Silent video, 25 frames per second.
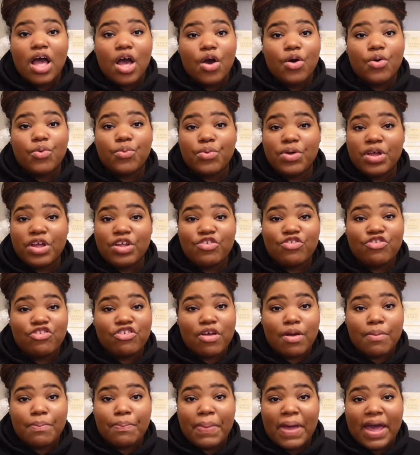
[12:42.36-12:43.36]
we
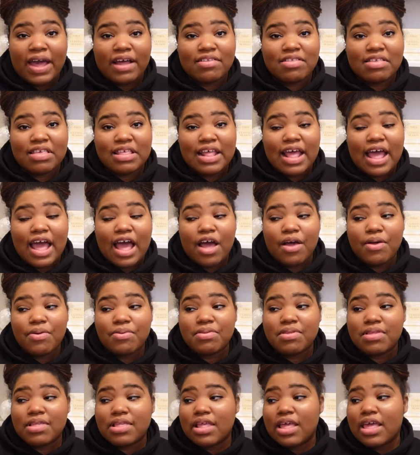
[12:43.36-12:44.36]
jump back to the
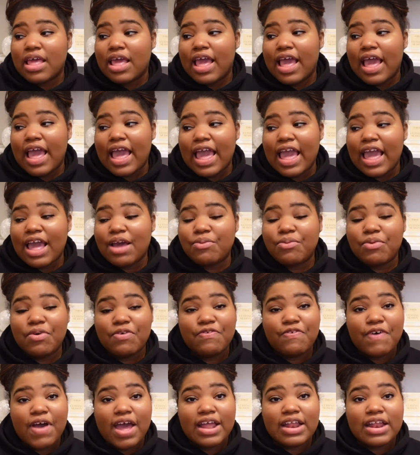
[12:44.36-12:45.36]
house. And we
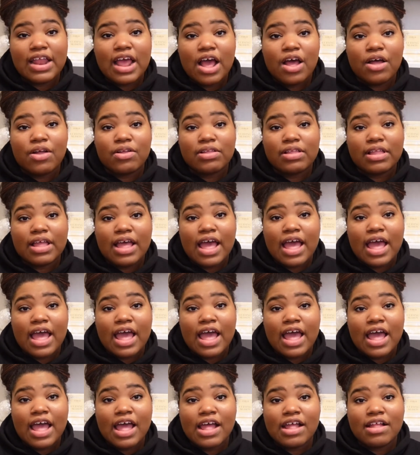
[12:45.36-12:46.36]
find out
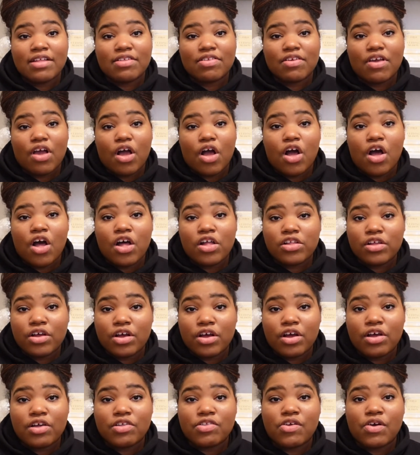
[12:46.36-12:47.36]
that all
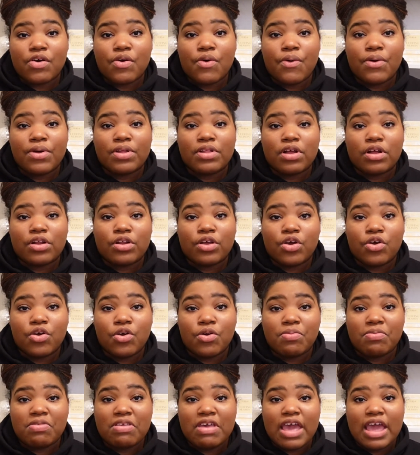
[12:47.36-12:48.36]
the girls are going on a
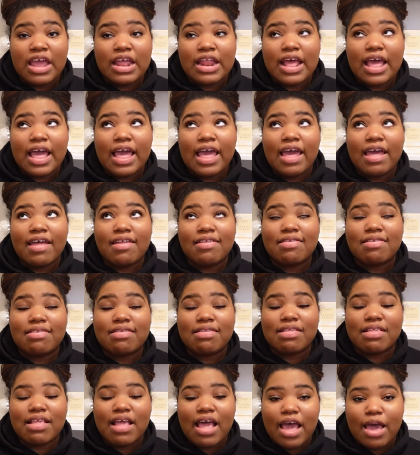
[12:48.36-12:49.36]
group date
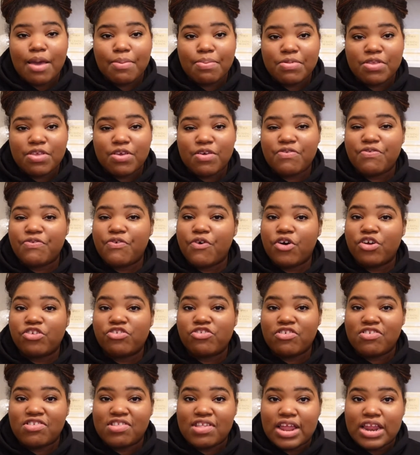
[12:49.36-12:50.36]
except for
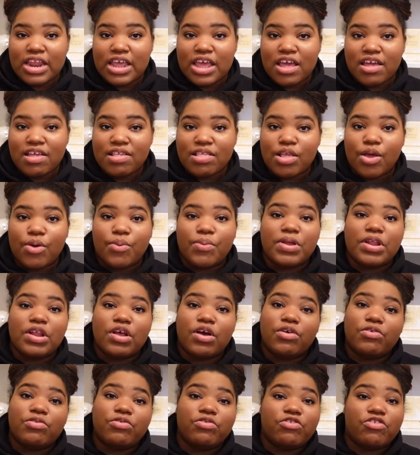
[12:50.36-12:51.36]
Jasenia. So we
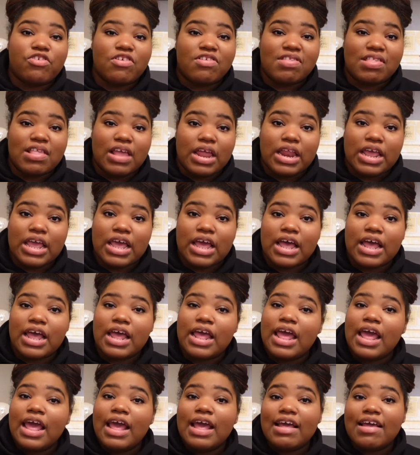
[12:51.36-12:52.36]
know
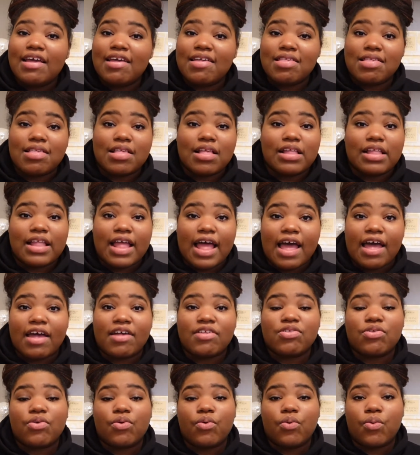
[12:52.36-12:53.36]
Jasenia gets the
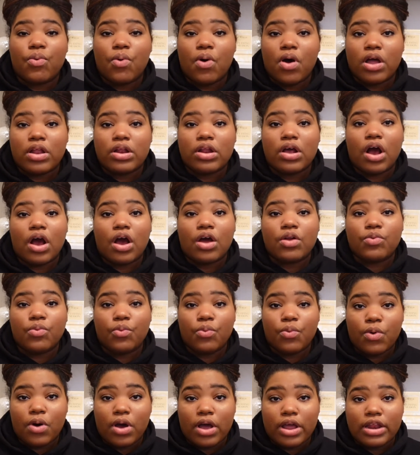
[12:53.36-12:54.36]
last
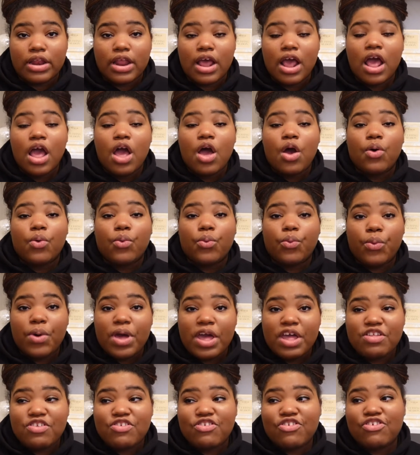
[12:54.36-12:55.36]
one-on-one,
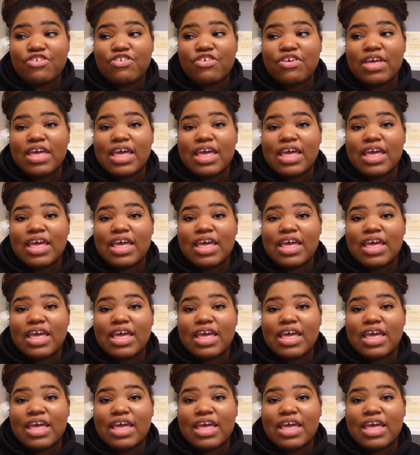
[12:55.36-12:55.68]
which